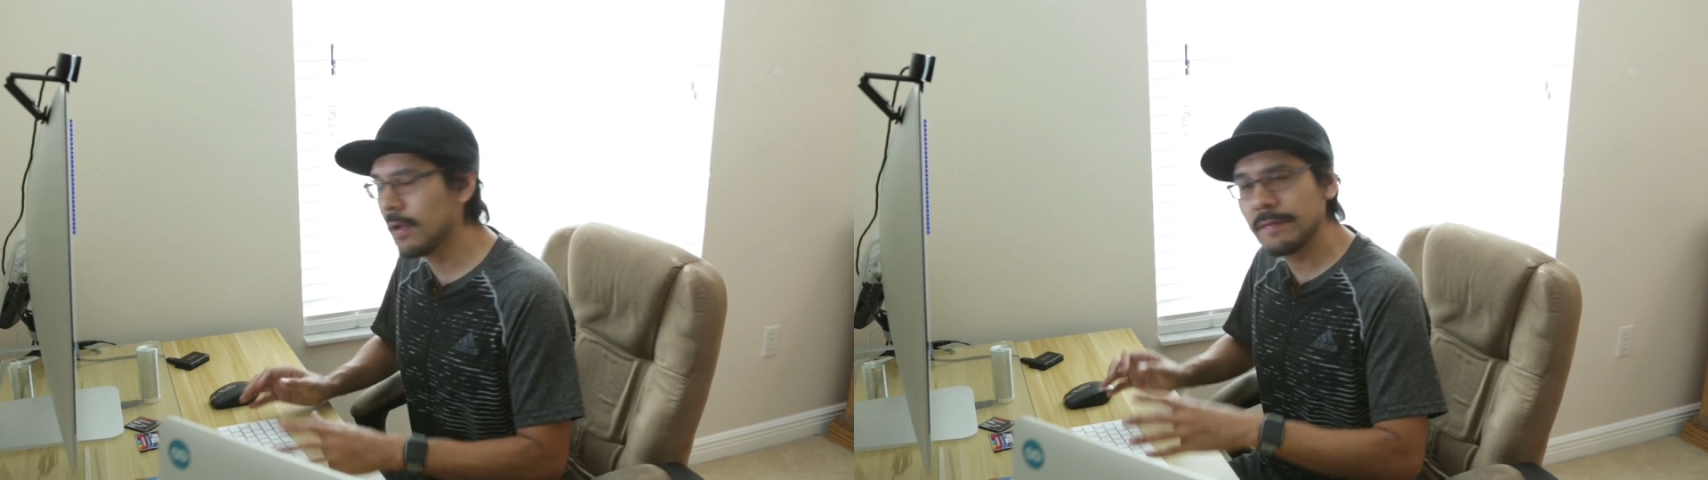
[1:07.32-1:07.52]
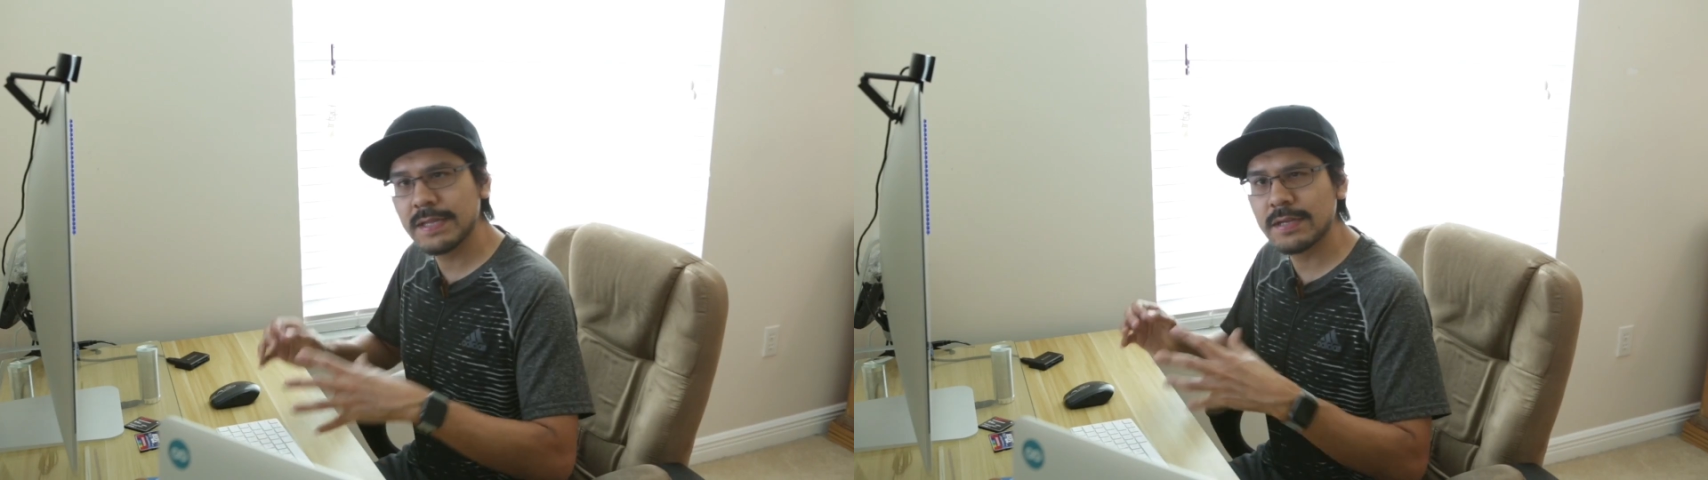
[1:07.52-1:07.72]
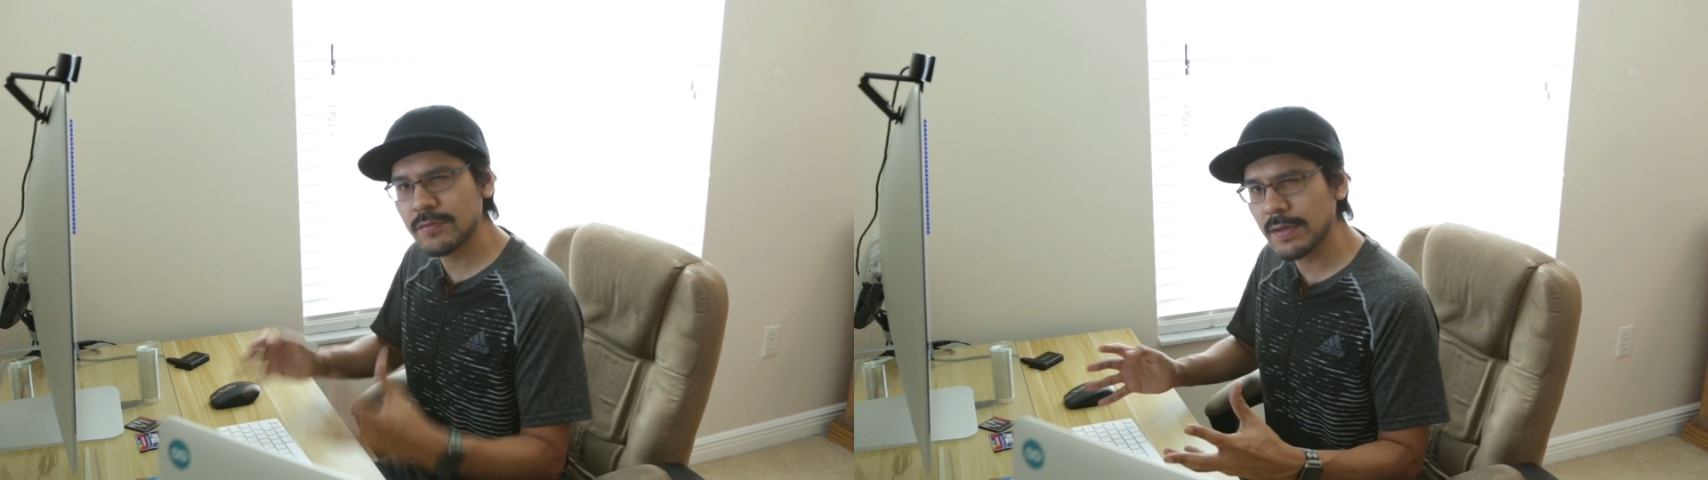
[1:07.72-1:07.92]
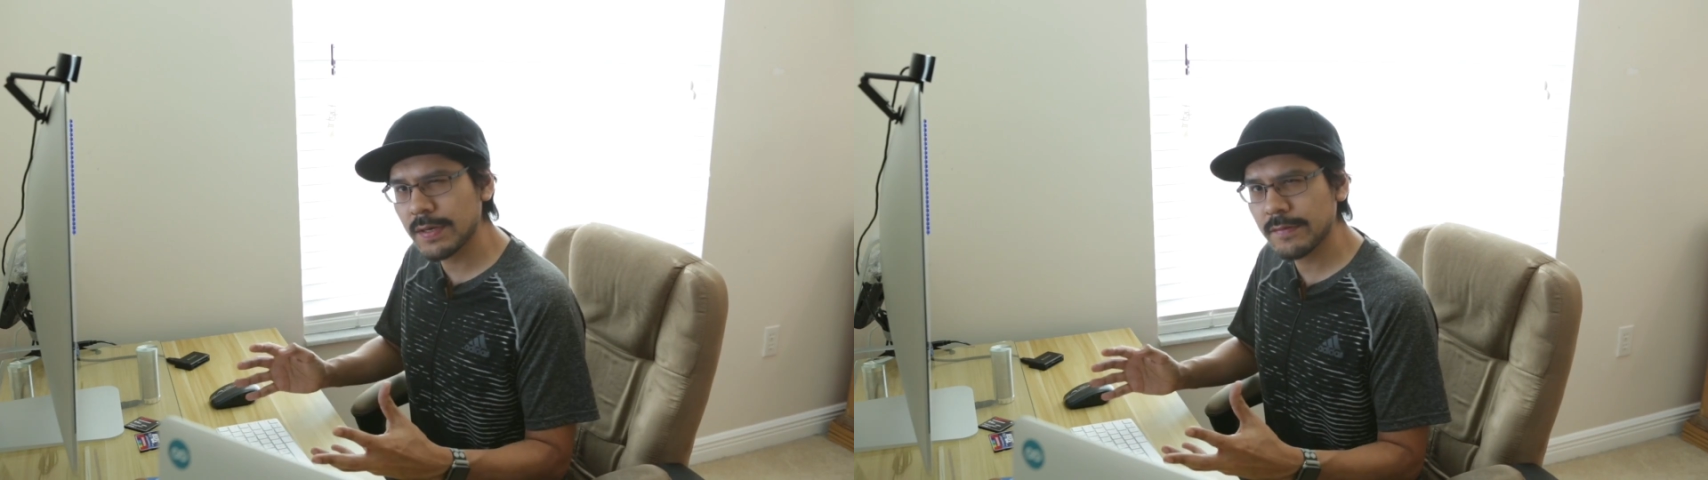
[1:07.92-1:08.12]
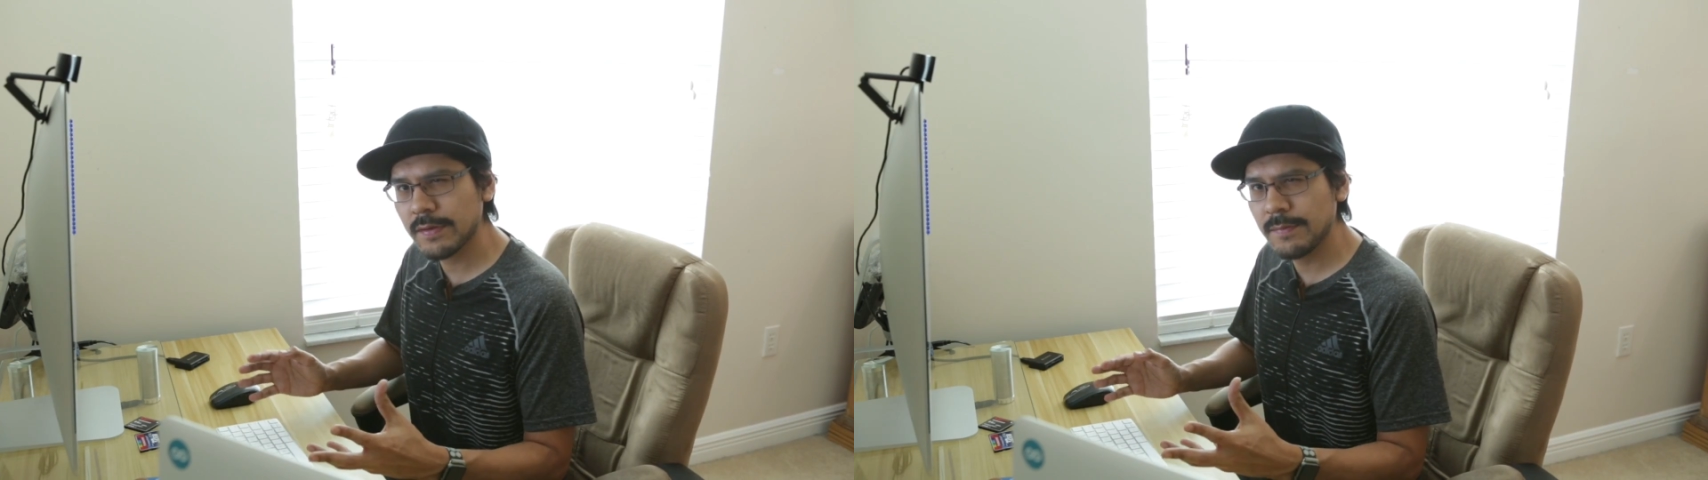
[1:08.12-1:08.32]
All the
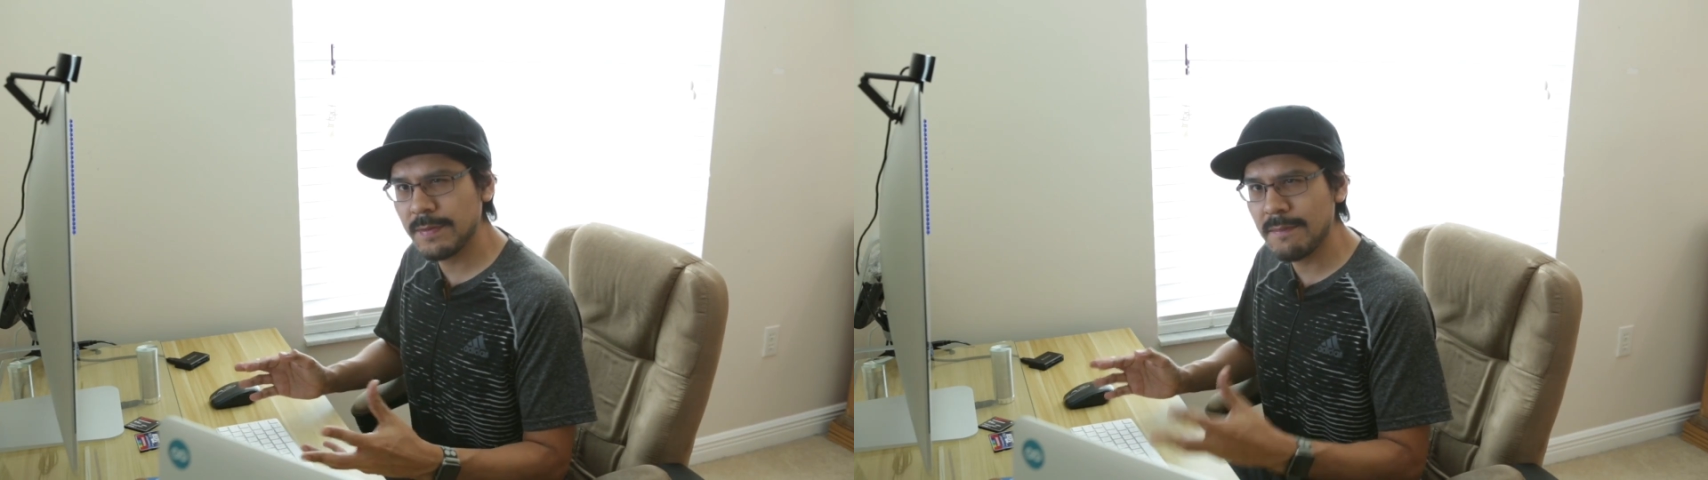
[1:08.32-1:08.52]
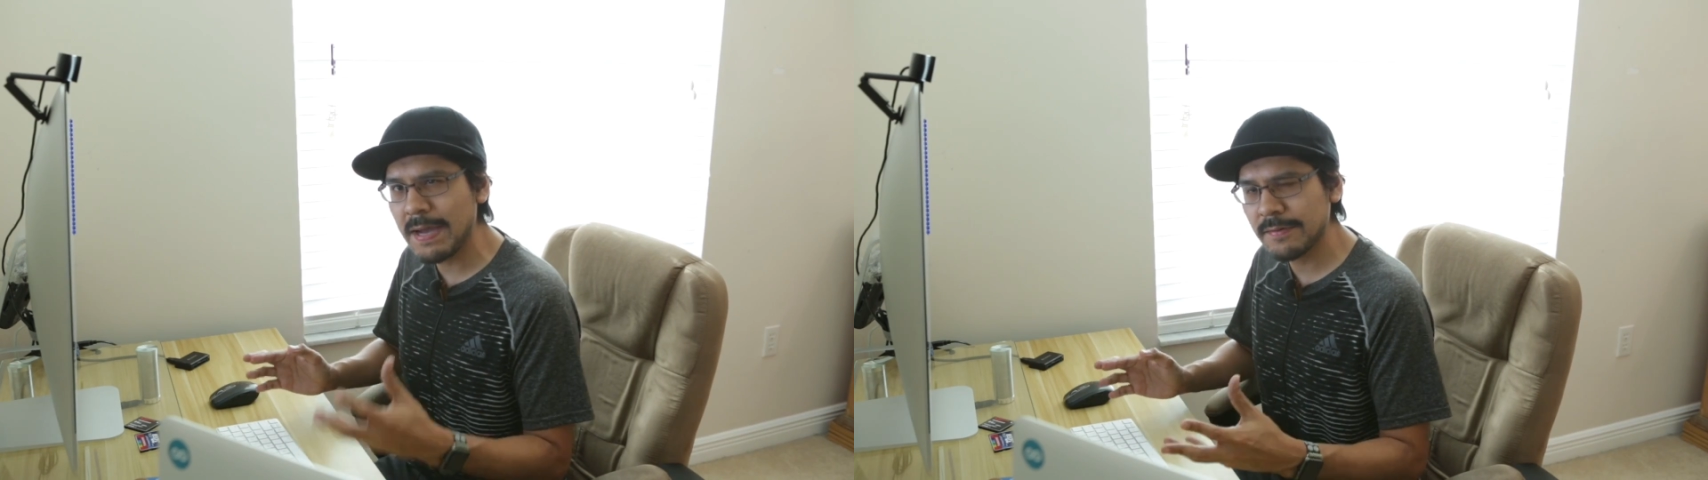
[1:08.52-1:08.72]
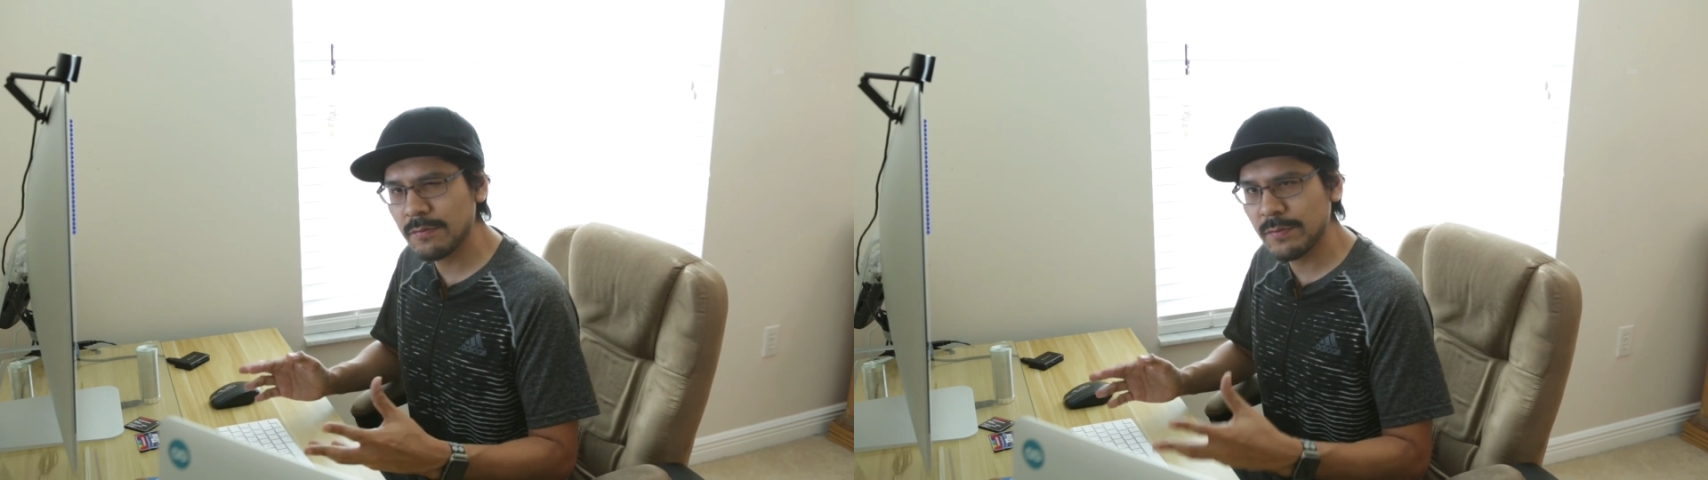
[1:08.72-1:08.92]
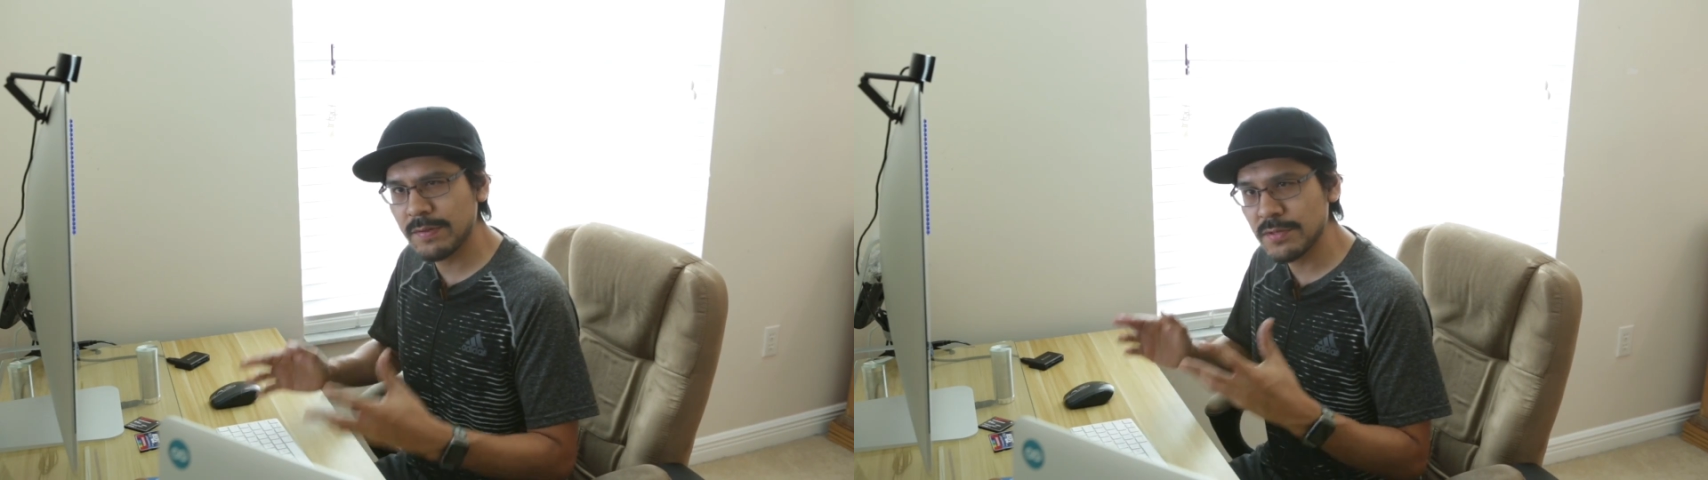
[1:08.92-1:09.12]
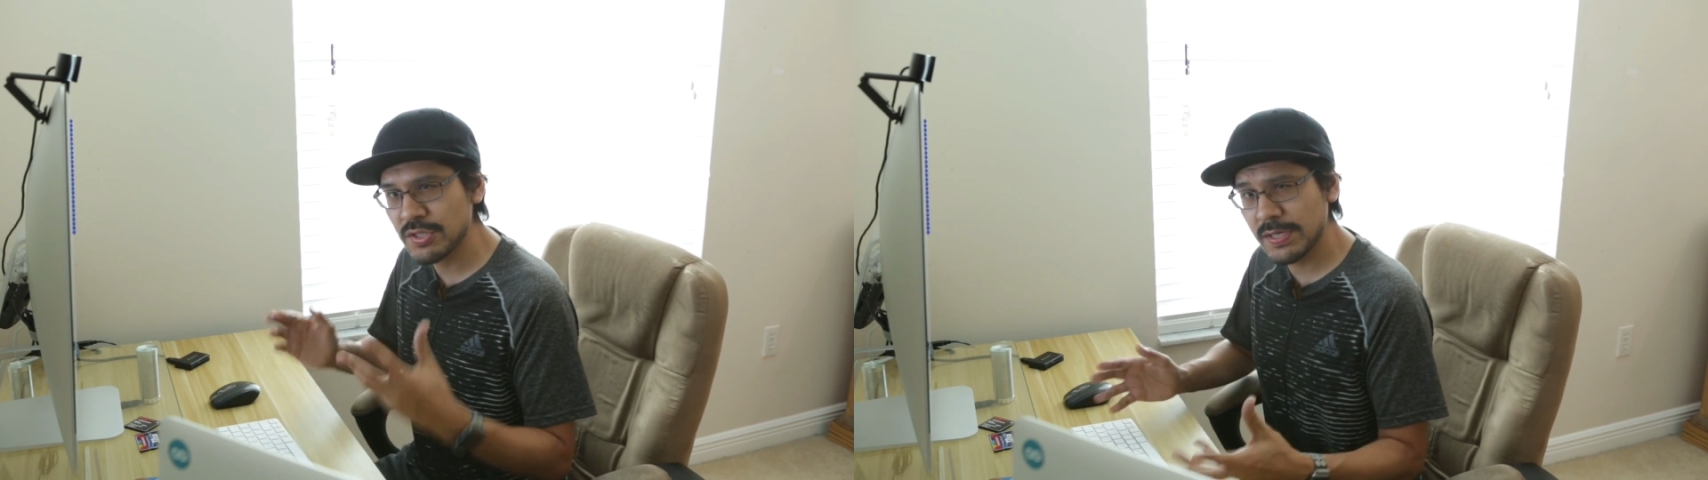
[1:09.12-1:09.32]
electronics are gonna be mounted
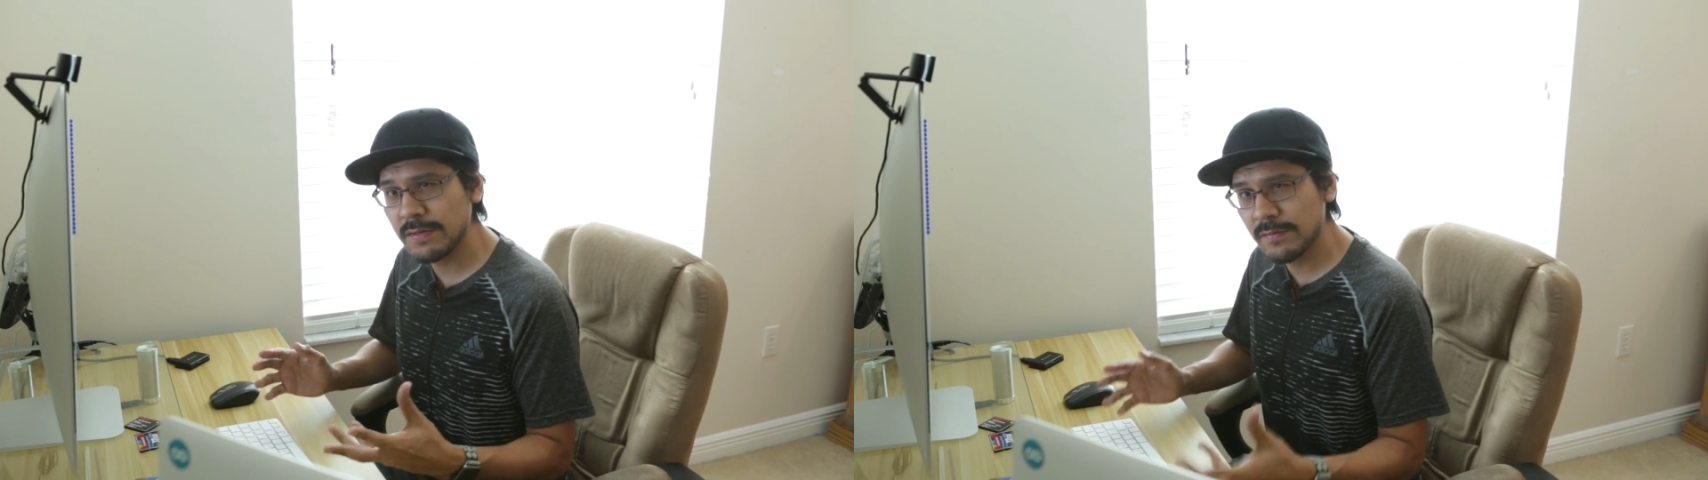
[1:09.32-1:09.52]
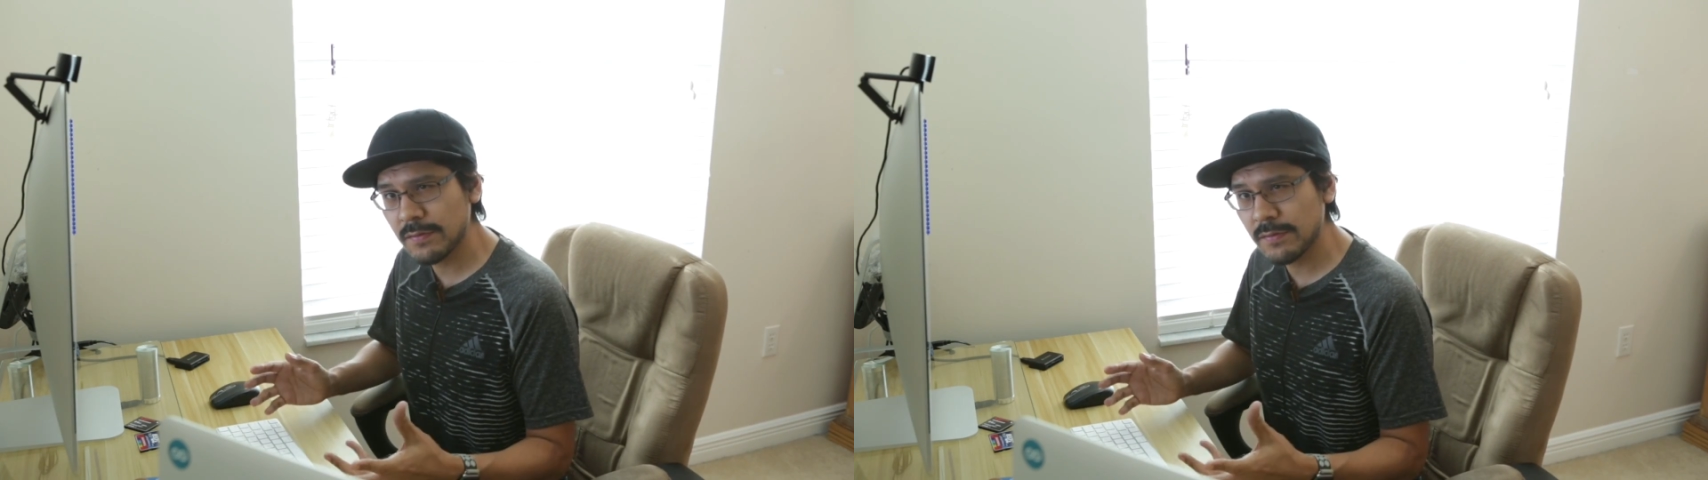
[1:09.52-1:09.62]
with machine